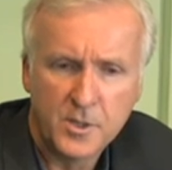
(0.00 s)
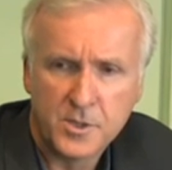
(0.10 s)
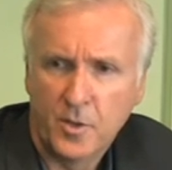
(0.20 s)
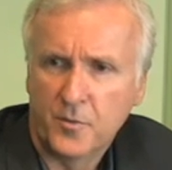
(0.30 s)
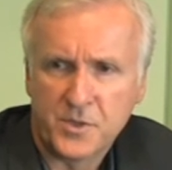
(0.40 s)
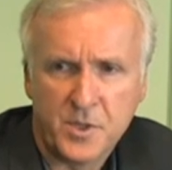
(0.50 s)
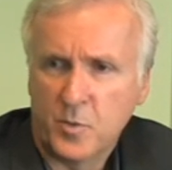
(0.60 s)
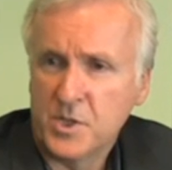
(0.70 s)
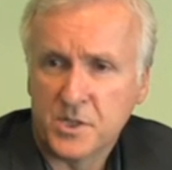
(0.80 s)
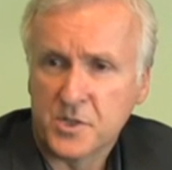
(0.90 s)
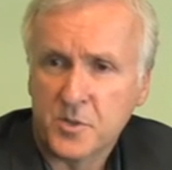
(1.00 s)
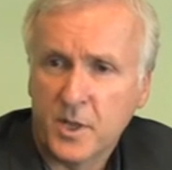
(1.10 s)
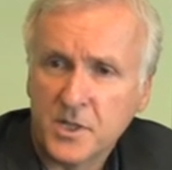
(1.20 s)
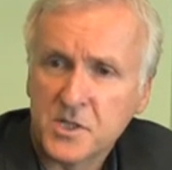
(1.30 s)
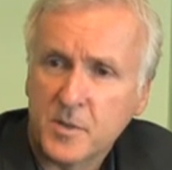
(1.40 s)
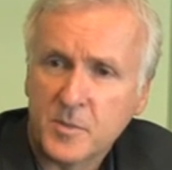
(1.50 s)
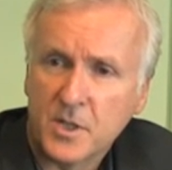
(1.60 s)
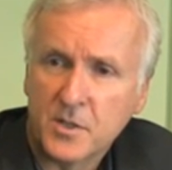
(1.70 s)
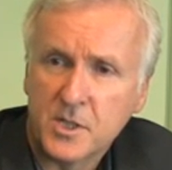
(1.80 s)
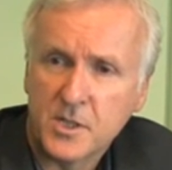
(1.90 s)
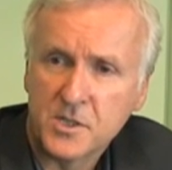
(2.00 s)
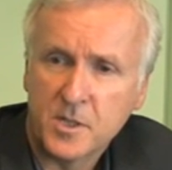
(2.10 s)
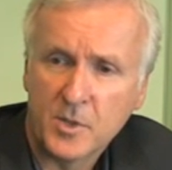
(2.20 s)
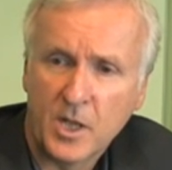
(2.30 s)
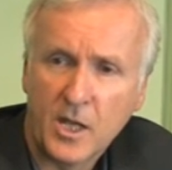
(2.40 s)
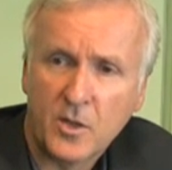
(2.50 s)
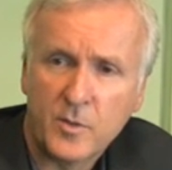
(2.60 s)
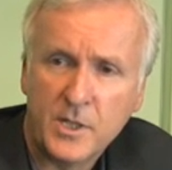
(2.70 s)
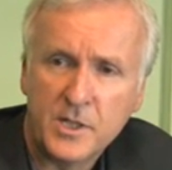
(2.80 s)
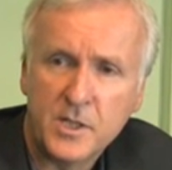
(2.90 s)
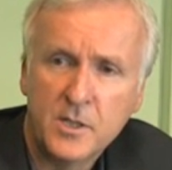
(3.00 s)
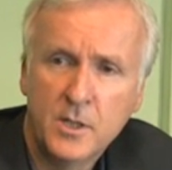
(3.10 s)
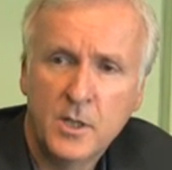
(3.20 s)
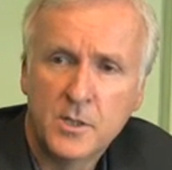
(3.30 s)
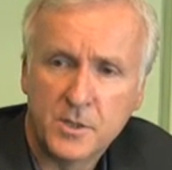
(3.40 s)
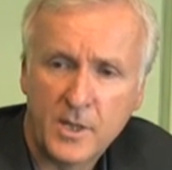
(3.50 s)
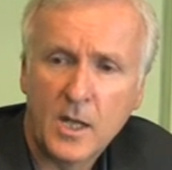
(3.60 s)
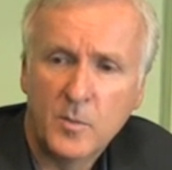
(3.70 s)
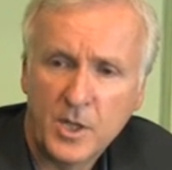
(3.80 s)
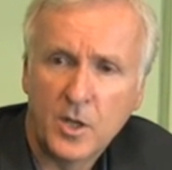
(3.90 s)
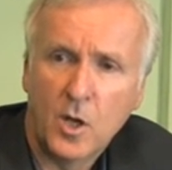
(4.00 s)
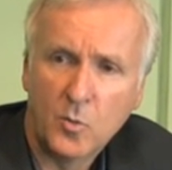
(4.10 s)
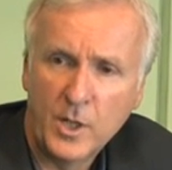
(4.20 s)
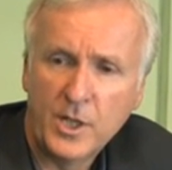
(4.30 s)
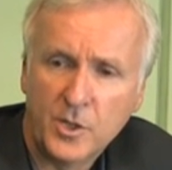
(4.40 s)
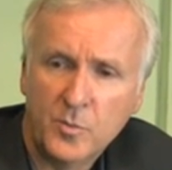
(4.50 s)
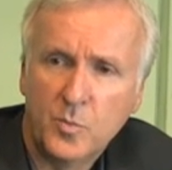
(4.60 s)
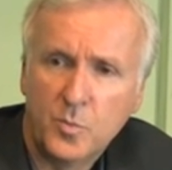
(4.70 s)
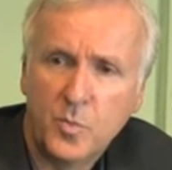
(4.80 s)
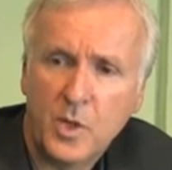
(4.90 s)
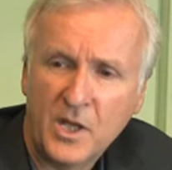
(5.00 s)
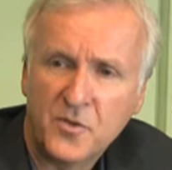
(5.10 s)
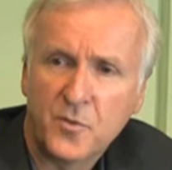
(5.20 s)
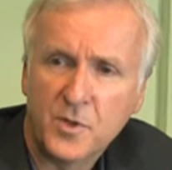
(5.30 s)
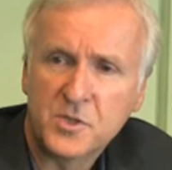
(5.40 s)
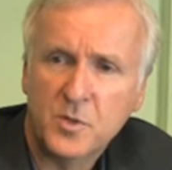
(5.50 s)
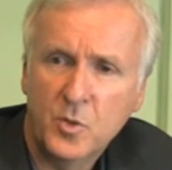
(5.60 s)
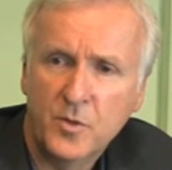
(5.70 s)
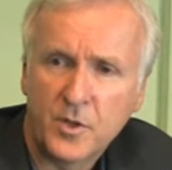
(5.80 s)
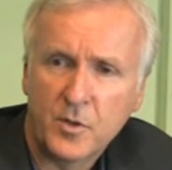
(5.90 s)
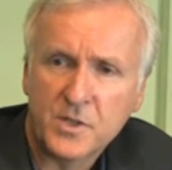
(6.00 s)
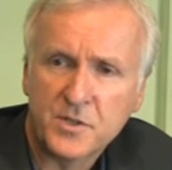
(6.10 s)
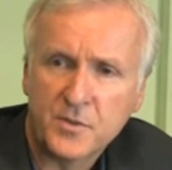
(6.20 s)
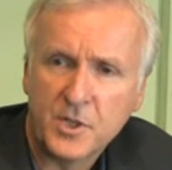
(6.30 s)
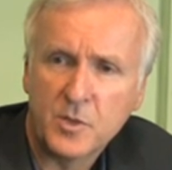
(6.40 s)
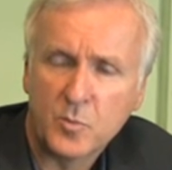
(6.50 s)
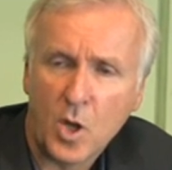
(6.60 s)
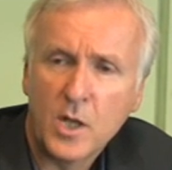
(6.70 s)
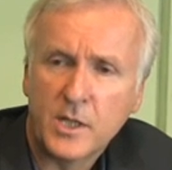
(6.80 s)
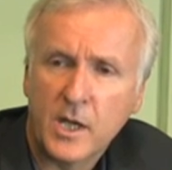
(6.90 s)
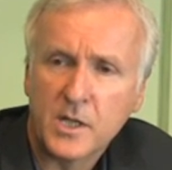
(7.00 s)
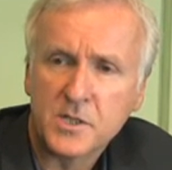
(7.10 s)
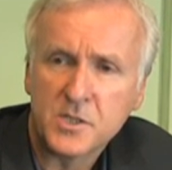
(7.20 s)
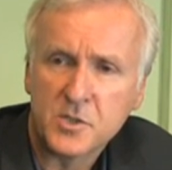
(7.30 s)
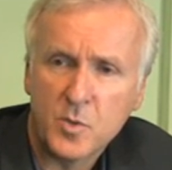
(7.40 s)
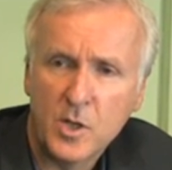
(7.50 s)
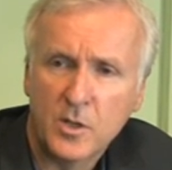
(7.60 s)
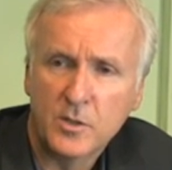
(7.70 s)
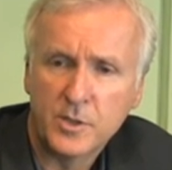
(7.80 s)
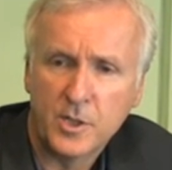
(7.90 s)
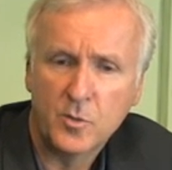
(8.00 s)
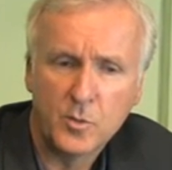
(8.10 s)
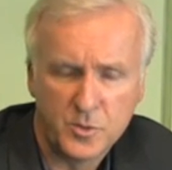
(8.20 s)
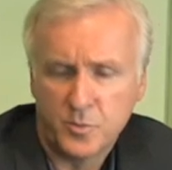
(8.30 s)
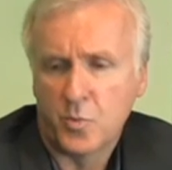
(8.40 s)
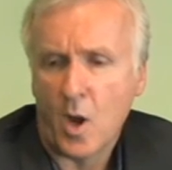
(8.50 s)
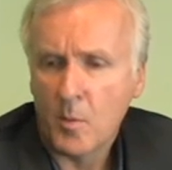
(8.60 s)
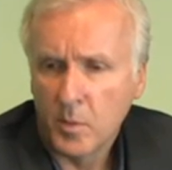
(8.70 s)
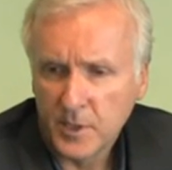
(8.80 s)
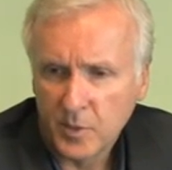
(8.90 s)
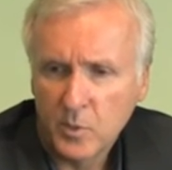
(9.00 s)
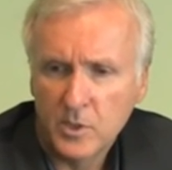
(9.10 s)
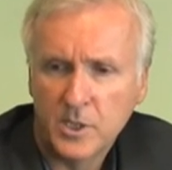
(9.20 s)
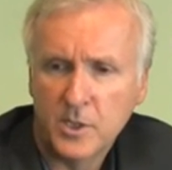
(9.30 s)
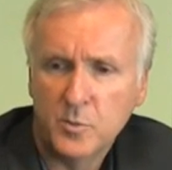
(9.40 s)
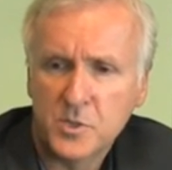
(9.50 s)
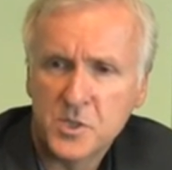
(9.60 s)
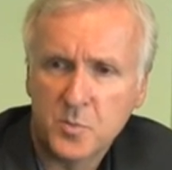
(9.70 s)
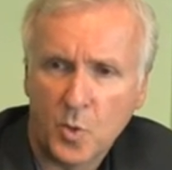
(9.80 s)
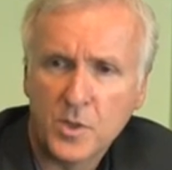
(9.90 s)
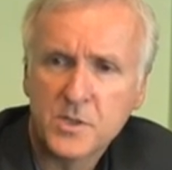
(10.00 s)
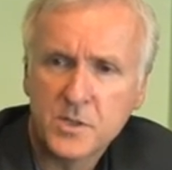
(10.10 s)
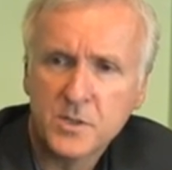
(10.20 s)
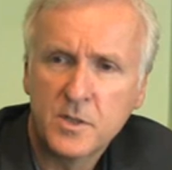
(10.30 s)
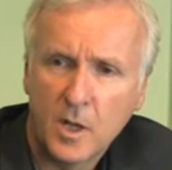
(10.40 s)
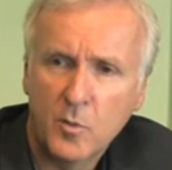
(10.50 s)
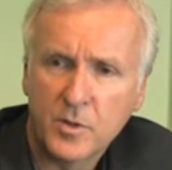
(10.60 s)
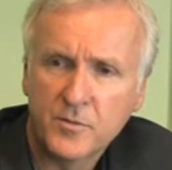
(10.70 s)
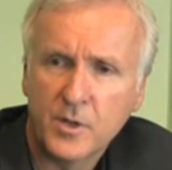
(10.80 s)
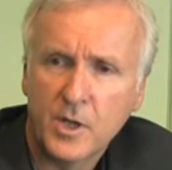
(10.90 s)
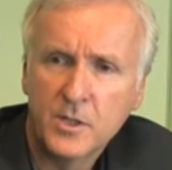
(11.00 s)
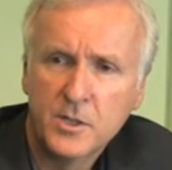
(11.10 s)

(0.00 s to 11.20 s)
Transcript: So for some reason, Australians seem to like 3D. So that'll be a really good place for us to move aggressively in broadcast as well. Which probably will lead with sports, I would have